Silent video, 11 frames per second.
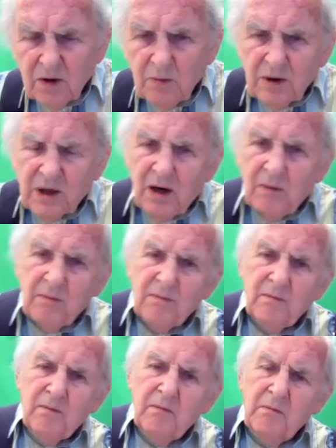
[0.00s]
you
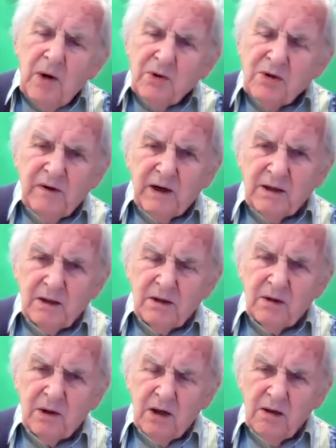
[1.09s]
become motivated,
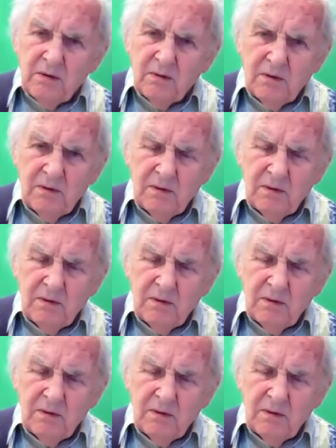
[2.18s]
okay?